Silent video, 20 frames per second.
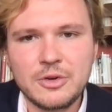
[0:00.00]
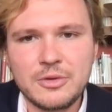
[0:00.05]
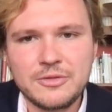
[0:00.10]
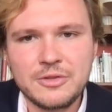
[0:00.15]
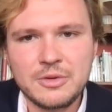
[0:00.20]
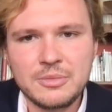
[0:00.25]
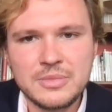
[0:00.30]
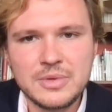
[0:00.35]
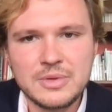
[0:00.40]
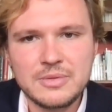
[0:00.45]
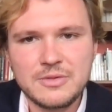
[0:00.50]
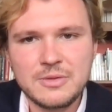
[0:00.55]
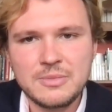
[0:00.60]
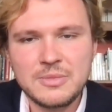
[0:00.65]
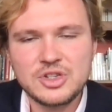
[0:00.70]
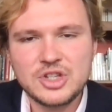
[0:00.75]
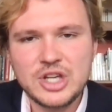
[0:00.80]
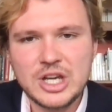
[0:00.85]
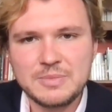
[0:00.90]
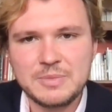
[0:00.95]
from the
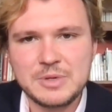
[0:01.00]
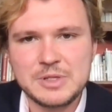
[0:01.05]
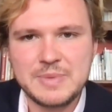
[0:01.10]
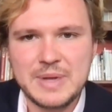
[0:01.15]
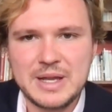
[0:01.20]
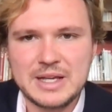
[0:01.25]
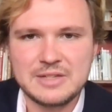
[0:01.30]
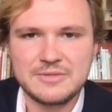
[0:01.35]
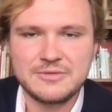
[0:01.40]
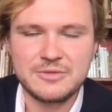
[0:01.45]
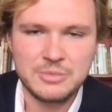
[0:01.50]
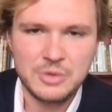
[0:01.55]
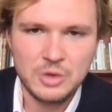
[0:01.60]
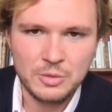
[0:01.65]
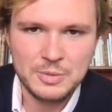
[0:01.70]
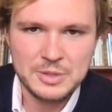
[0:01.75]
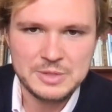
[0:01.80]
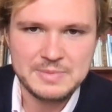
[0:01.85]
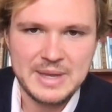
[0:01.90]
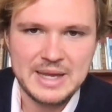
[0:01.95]
Czech perspective, from your
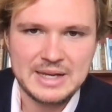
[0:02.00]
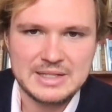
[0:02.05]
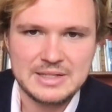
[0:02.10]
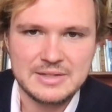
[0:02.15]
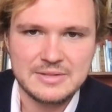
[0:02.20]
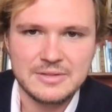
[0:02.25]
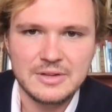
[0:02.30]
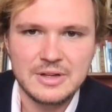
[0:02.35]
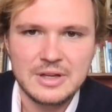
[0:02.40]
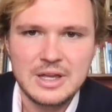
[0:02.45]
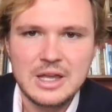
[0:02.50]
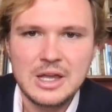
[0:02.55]
perspective,